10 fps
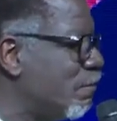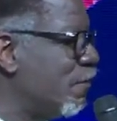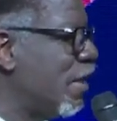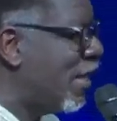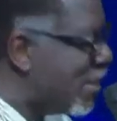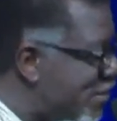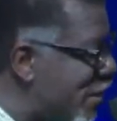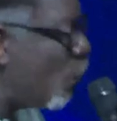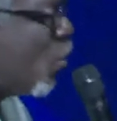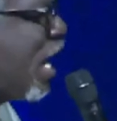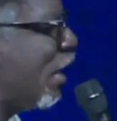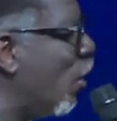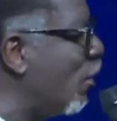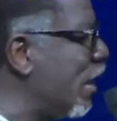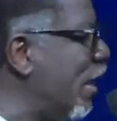And then somewhere
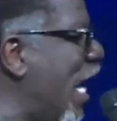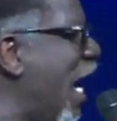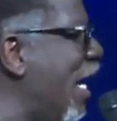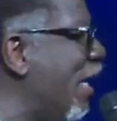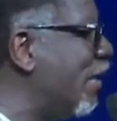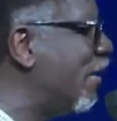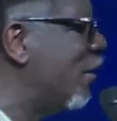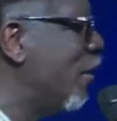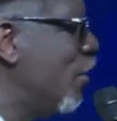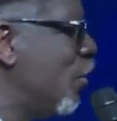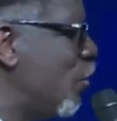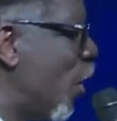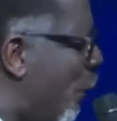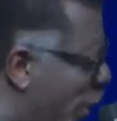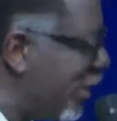along the line, your body